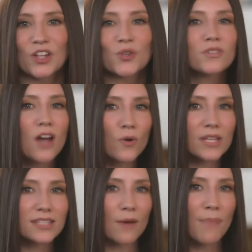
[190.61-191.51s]
You'll
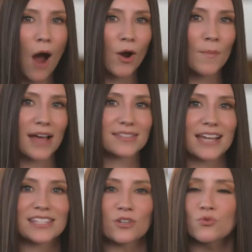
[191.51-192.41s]
notice that Power Mask
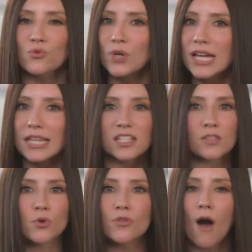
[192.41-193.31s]
has a really
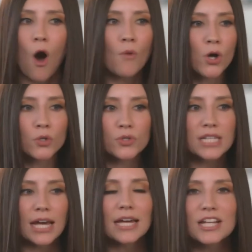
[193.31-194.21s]
smooth,
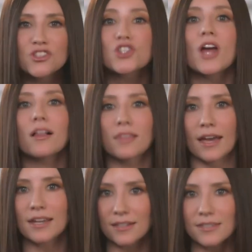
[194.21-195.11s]
almost
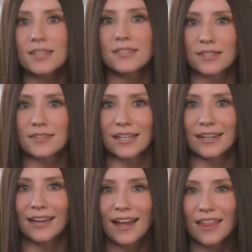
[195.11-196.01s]
gel-like
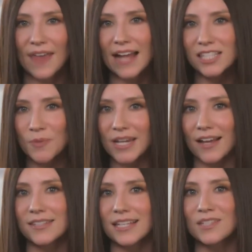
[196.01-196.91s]
consistency. That's
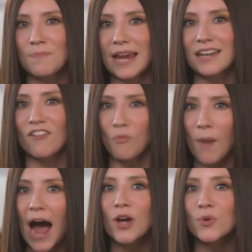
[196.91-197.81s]
because it's made of
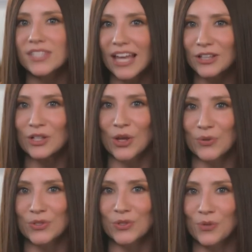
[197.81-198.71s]

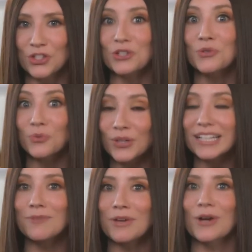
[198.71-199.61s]
biocellulose, which is a
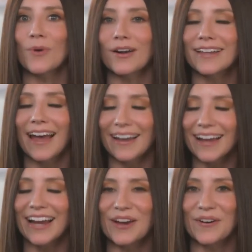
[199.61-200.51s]
really big word,
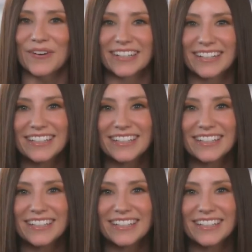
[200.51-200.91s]
I know.